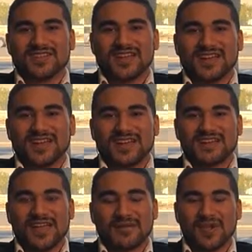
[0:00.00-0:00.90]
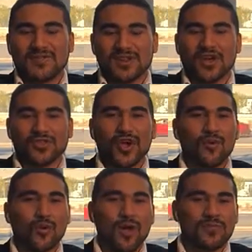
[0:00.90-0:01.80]
And maybe
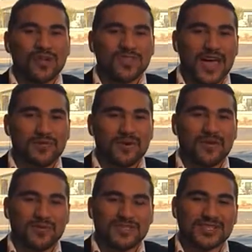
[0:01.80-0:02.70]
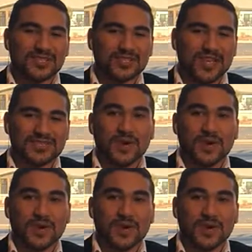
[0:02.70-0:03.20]
don't quote me on that, probably was a little less,